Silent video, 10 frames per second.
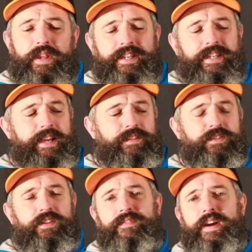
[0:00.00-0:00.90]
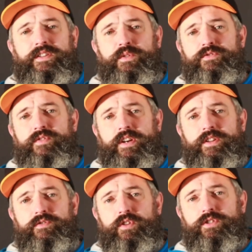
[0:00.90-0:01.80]
that down to the fact I was running
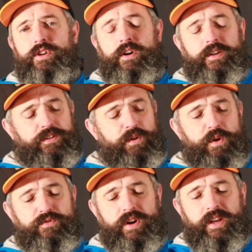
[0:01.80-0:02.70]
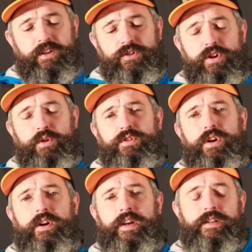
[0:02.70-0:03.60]
the wrong tyres. So I was running control
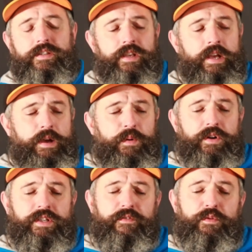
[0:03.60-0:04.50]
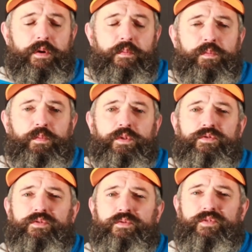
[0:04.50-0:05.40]
tyres, whereas everyone
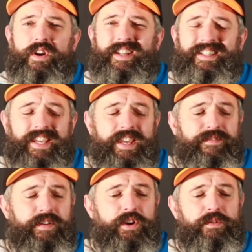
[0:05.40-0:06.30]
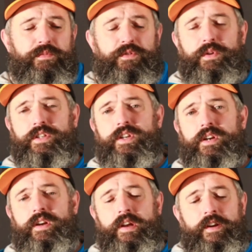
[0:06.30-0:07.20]
was running T-foams, which
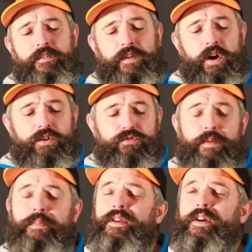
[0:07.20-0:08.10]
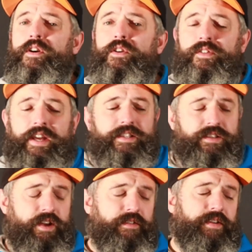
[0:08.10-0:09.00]
are far grippier on that
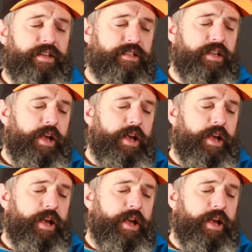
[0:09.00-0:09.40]
surface.